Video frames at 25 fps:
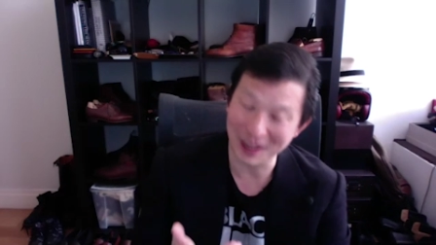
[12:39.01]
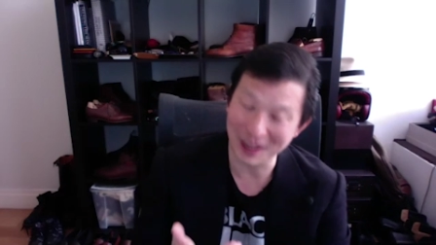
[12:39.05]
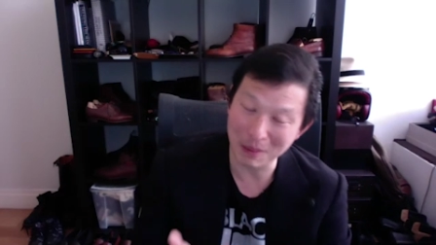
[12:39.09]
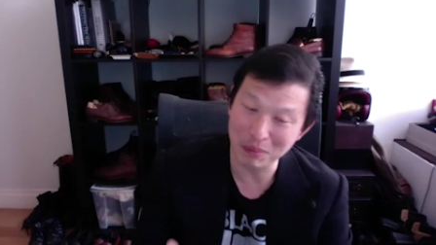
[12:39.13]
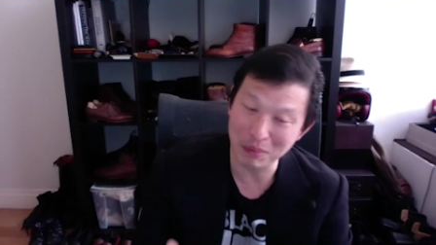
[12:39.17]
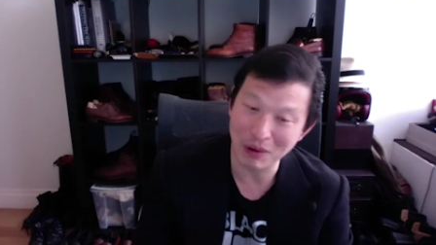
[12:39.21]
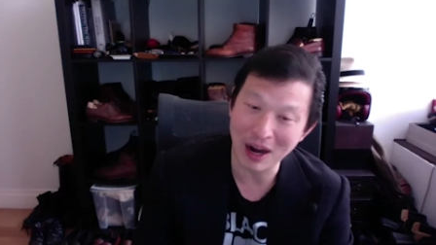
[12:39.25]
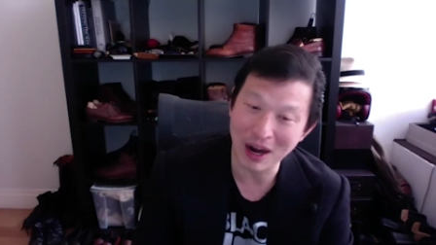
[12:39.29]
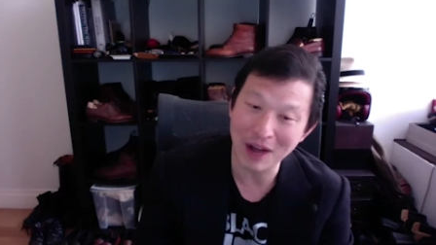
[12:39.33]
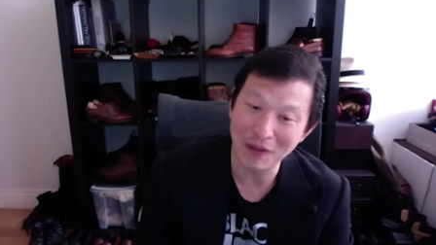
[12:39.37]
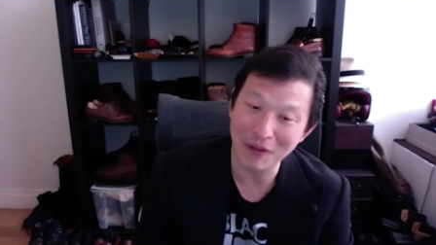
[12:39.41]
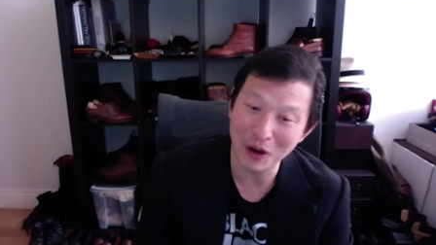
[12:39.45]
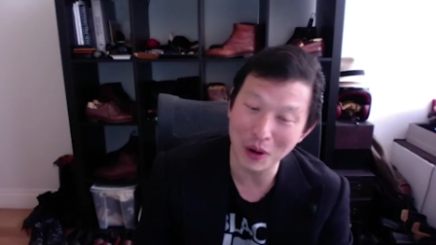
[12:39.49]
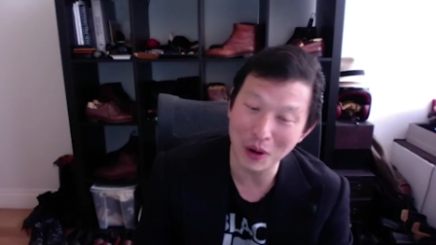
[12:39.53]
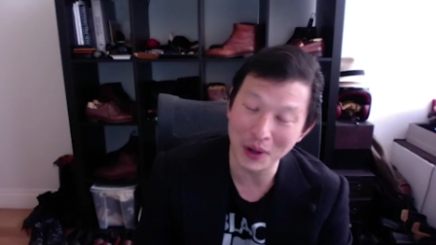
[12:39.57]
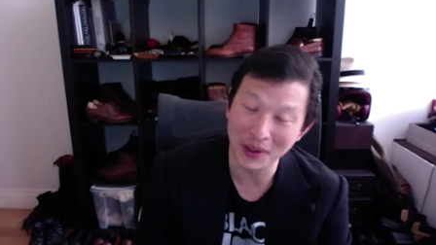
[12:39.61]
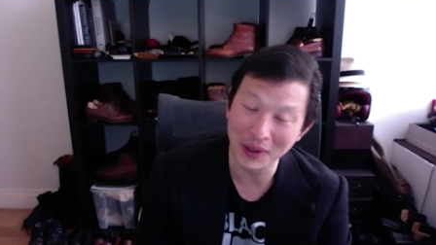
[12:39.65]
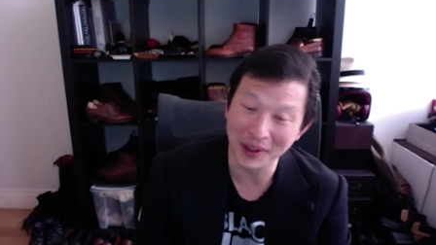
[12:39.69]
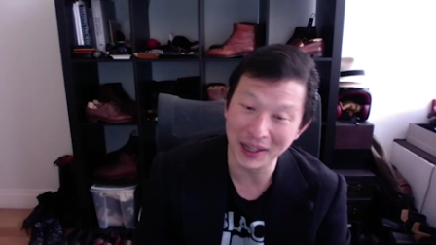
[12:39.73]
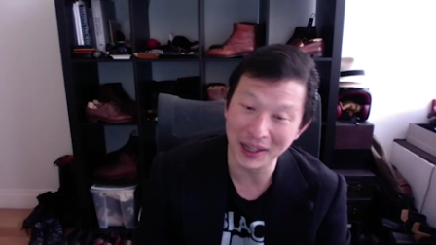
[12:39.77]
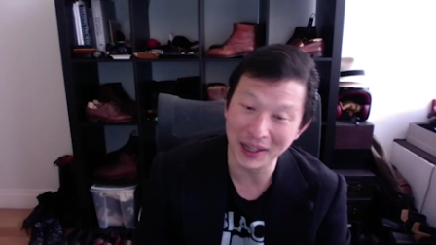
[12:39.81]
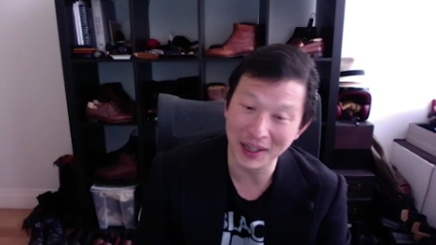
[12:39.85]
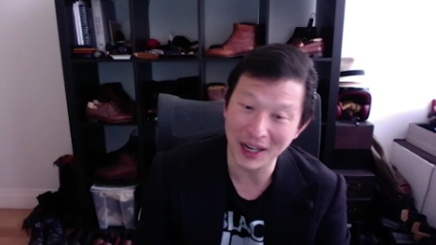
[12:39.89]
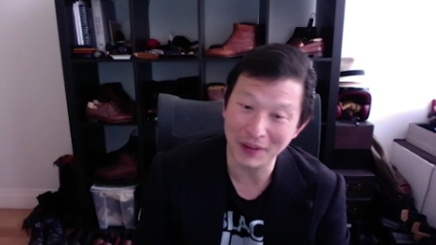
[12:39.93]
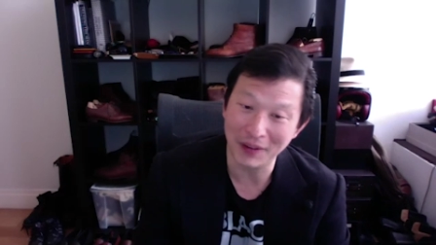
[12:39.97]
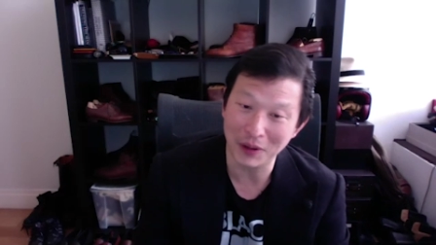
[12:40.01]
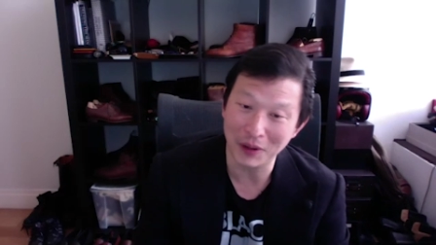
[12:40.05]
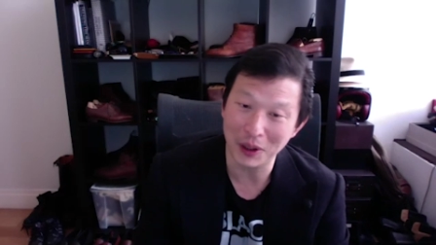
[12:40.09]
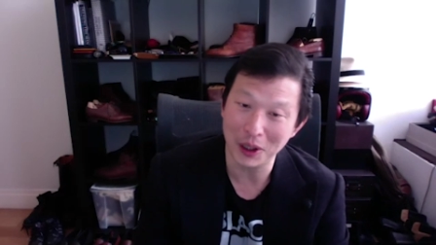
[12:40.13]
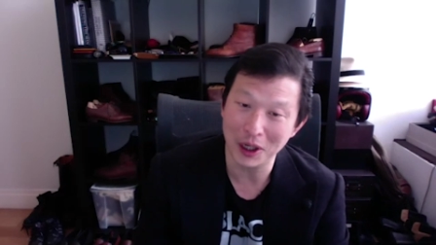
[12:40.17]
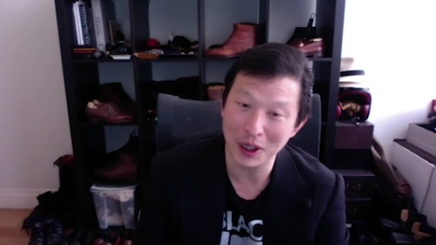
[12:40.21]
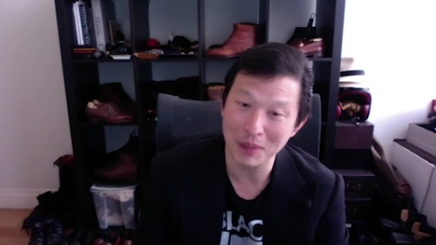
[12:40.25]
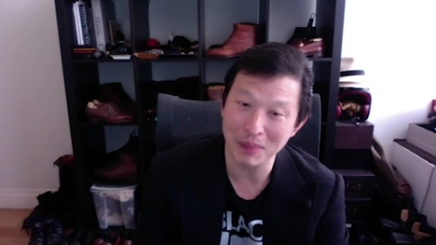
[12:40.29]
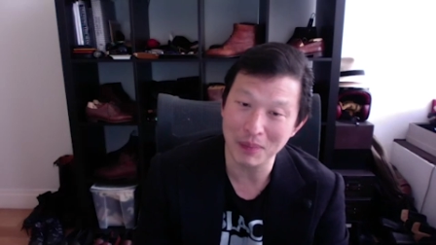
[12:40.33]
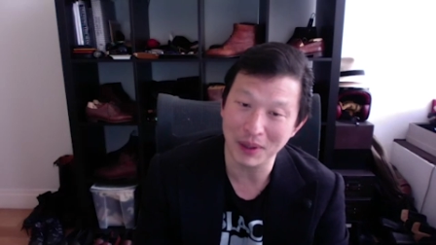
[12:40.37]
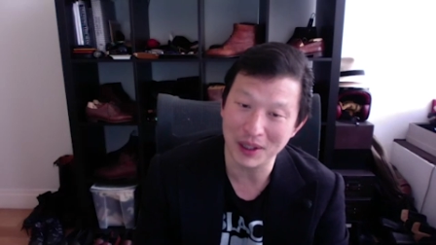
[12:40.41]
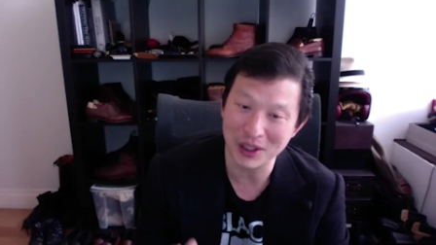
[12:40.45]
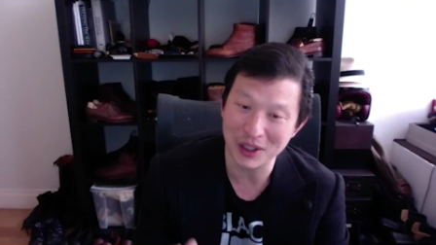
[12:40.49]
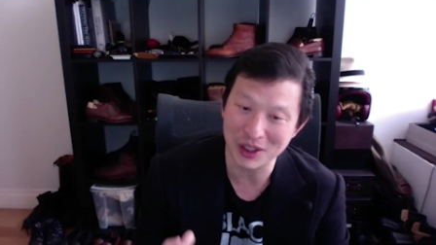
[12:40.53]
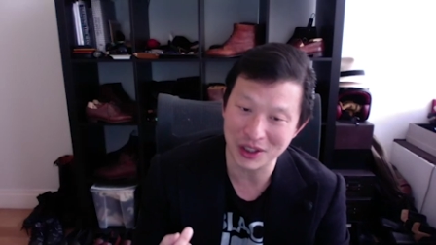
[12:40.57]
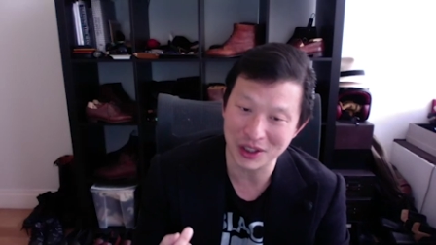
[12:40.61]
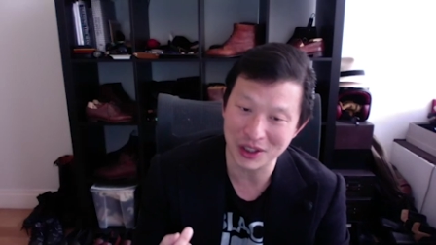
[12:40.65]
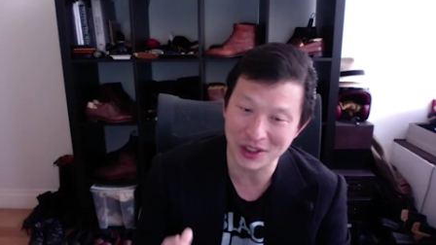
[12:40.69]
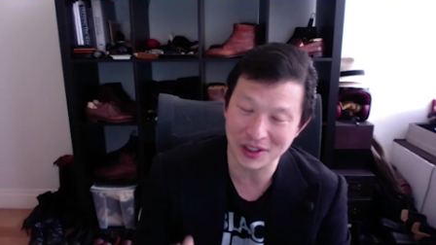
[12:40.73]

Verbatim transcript: bravo on the neighborhood because this is a